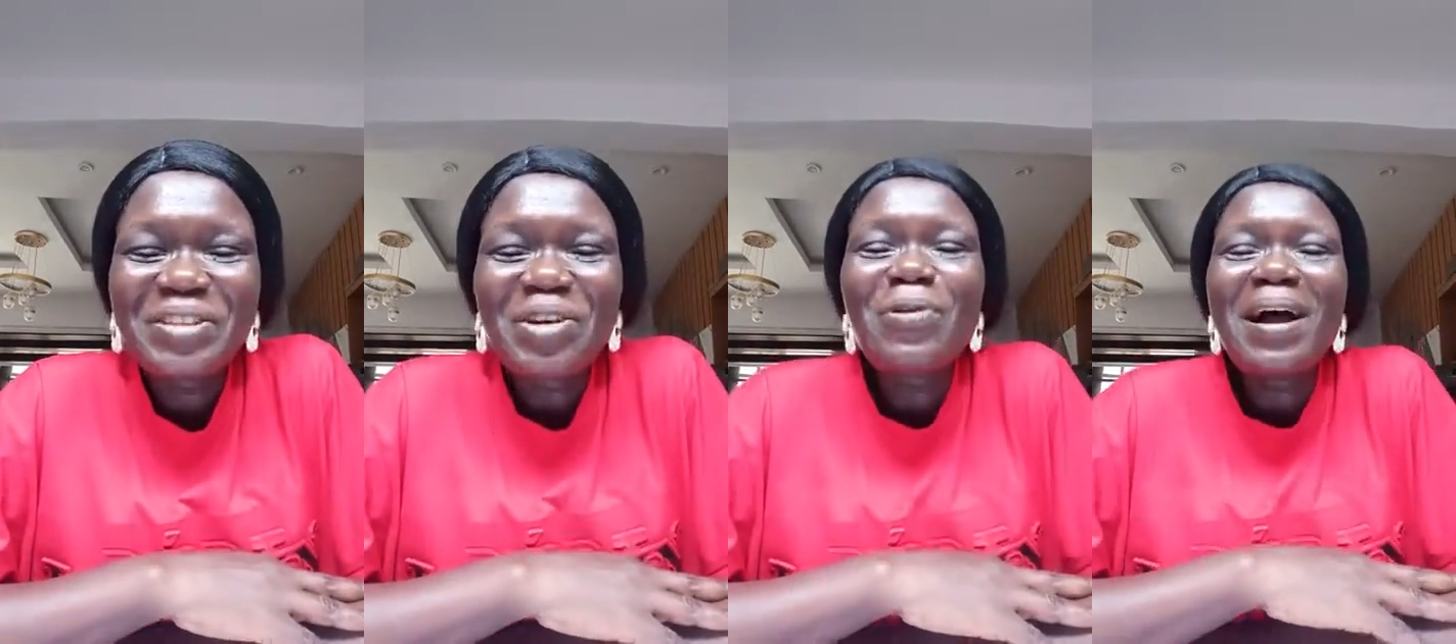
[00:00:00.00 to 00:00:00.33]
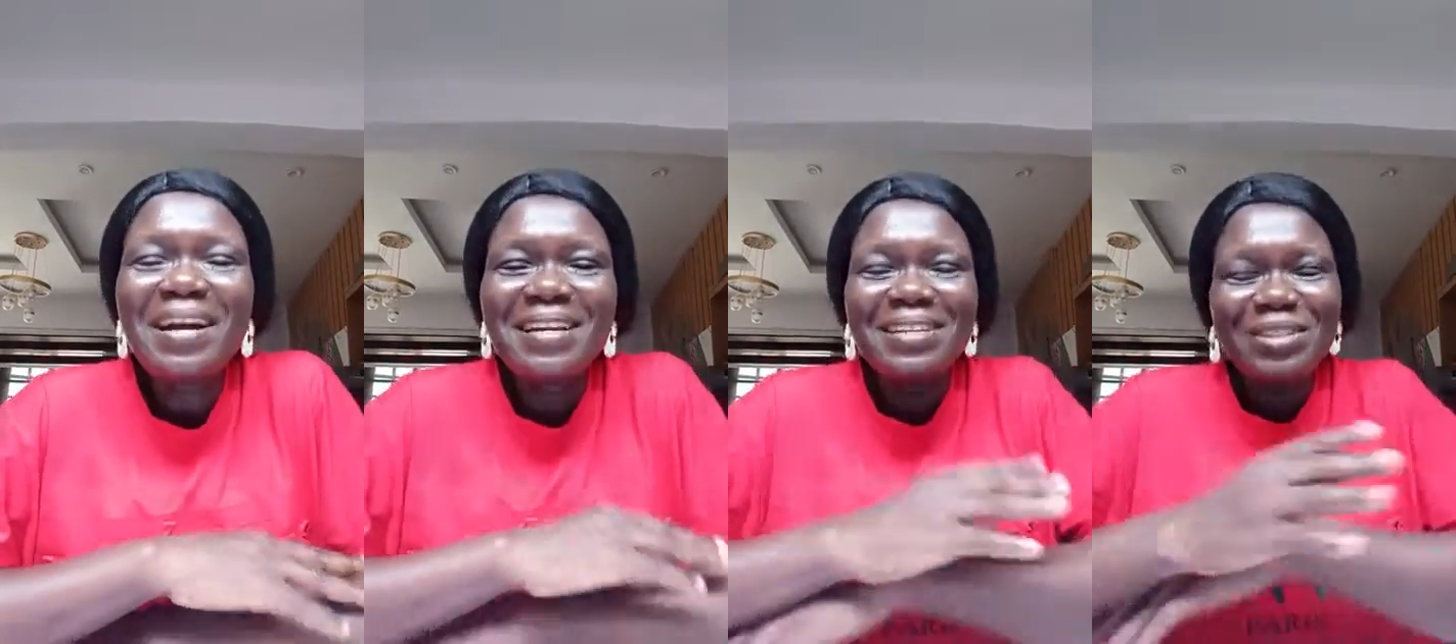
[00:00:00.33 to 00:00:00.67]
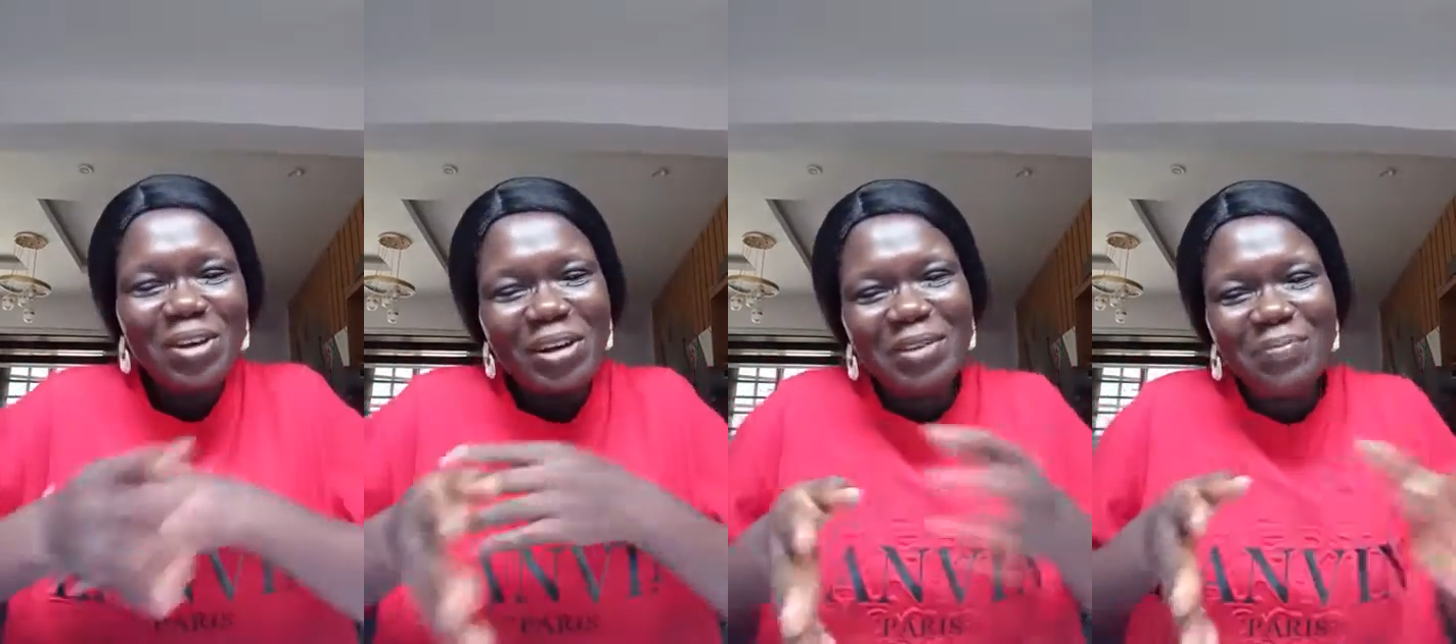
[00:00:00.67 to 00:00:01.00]
so we are going to
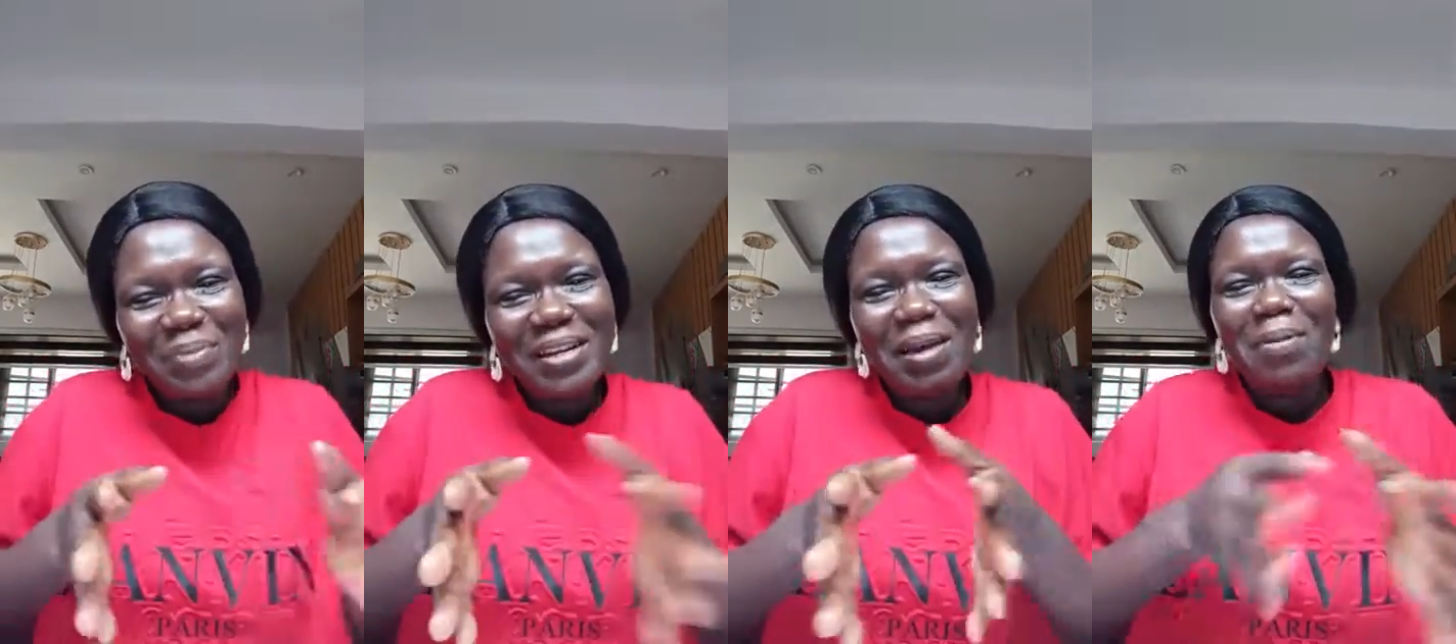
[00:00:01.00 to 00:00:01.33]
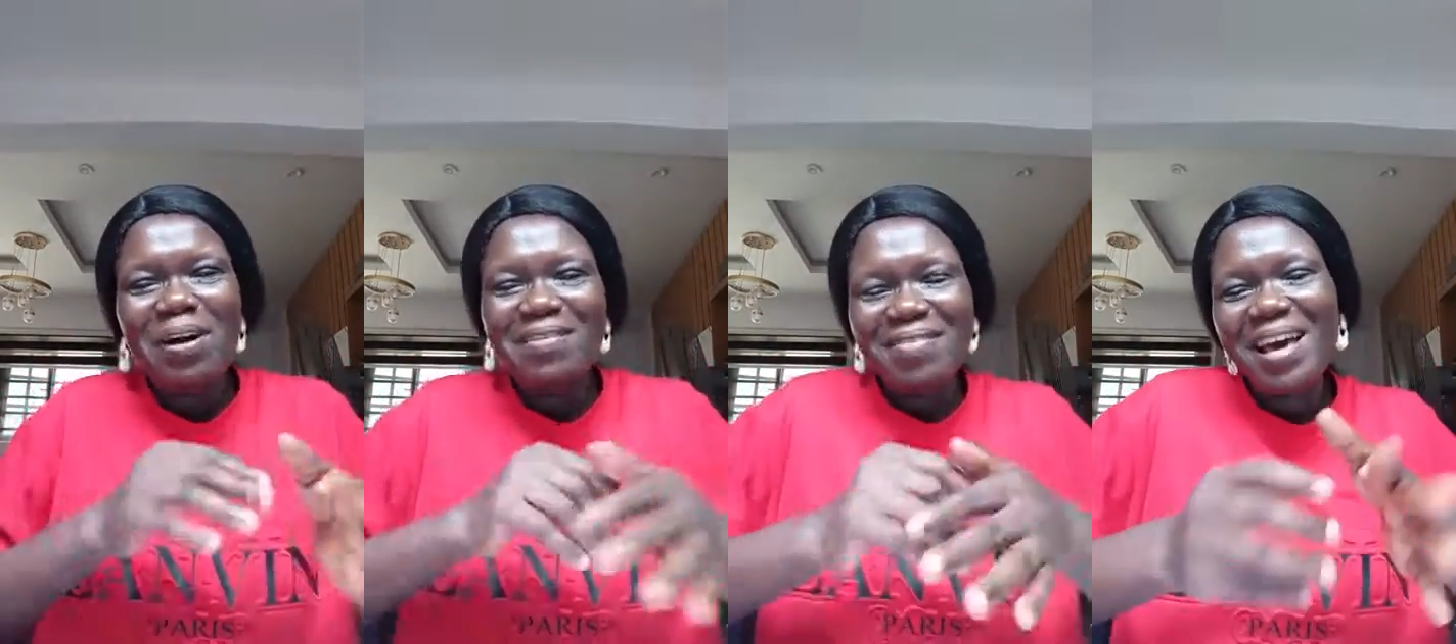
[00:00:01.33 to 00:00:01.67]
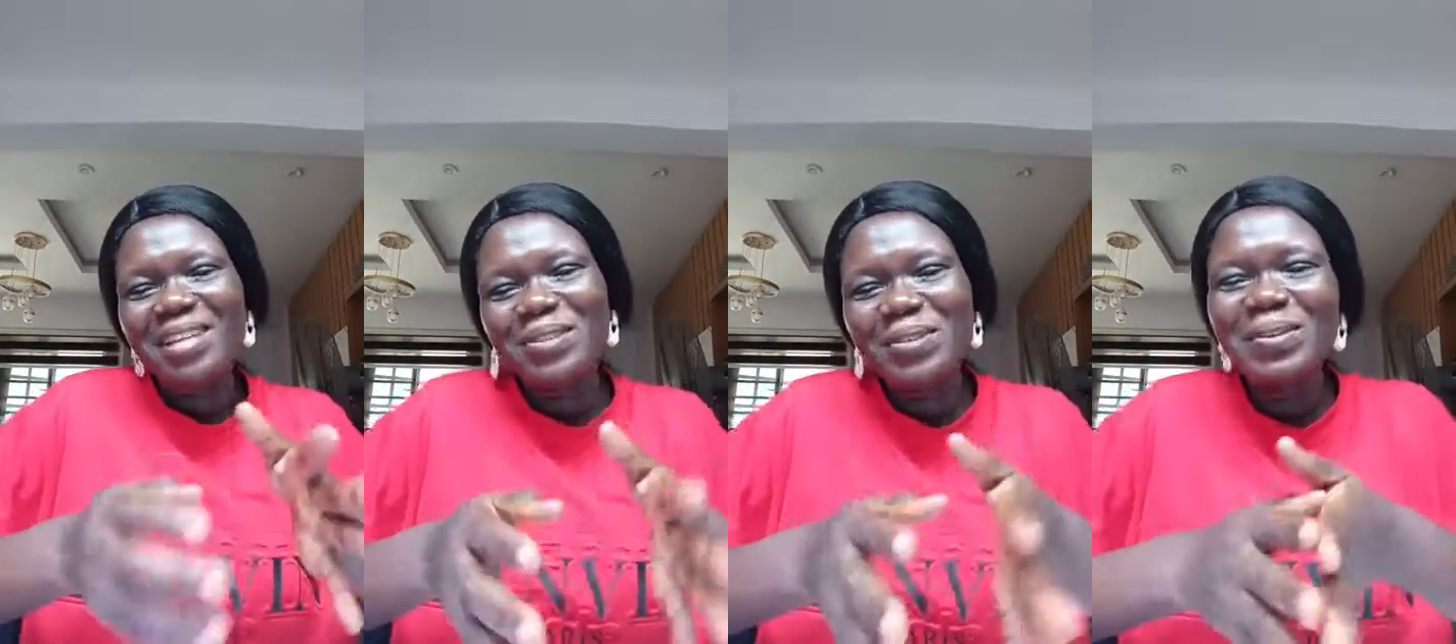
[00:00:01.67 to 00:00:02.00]
talk a bit about
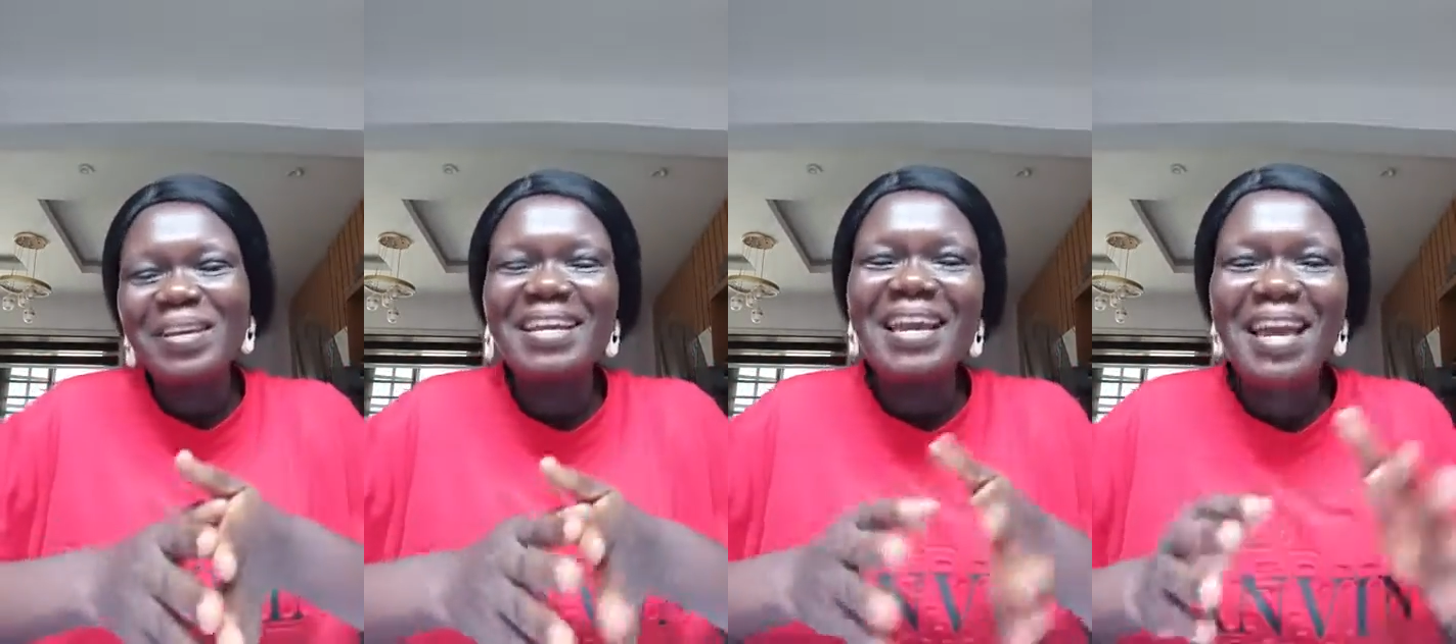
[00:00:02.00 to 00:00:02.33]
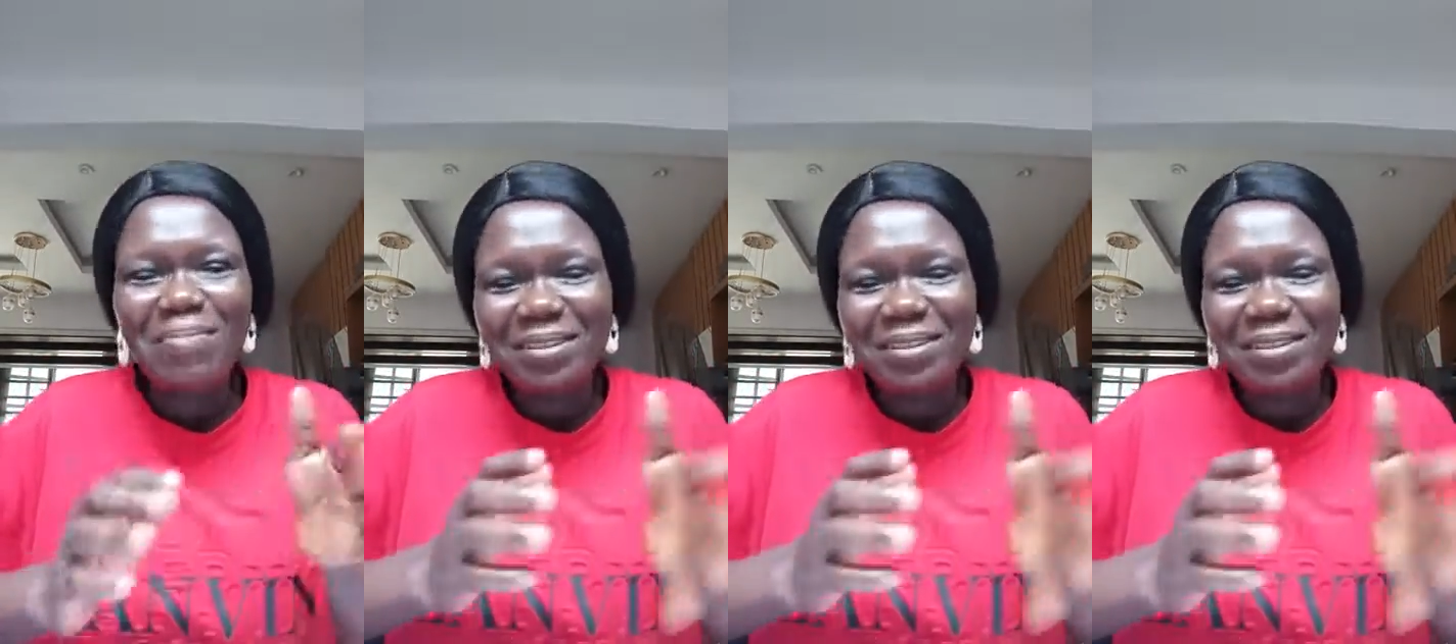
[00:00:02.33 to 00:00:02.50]
that too here,